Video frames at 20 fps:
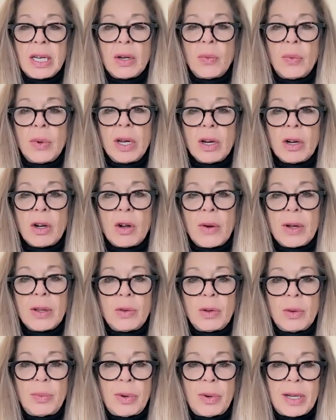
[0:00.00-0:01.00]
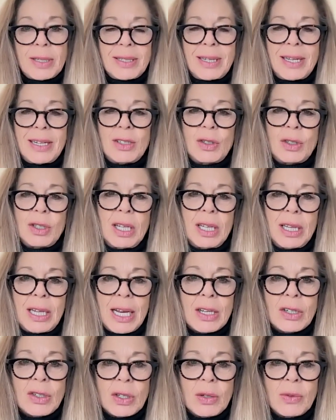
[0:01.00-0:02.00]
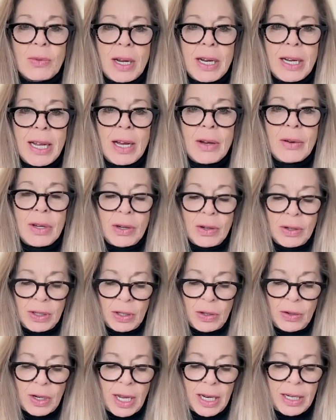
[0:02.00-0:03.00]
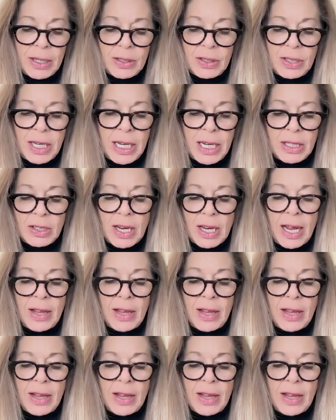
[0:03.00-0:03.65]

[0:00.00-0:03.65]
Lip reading: we are going through a presidential election right now here in the United States,